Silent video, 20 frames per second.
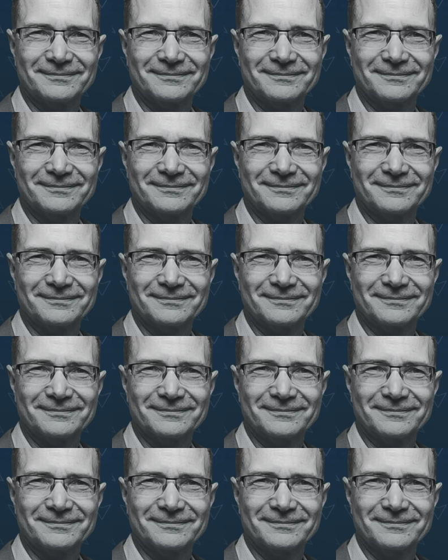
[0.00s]

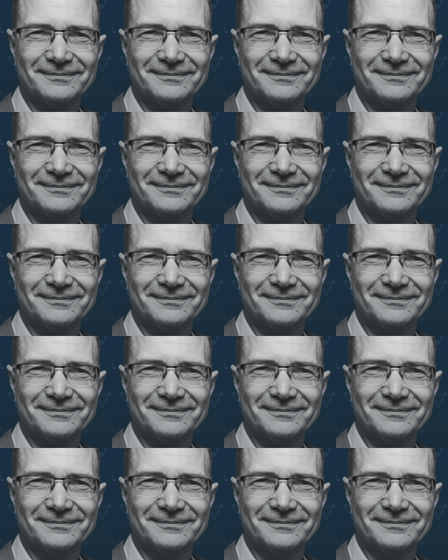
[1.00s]

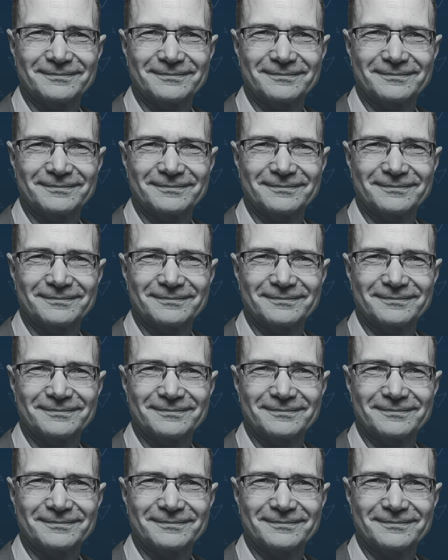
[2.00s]

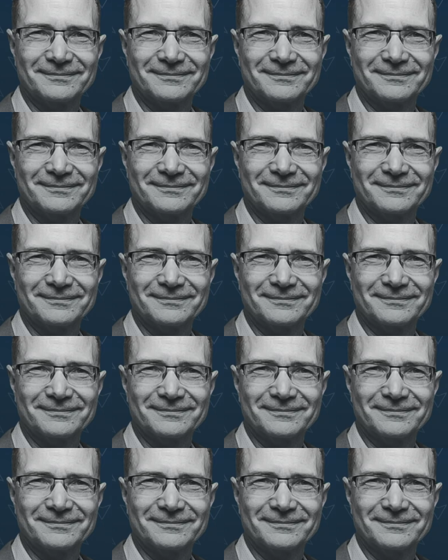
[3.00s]
[no speech]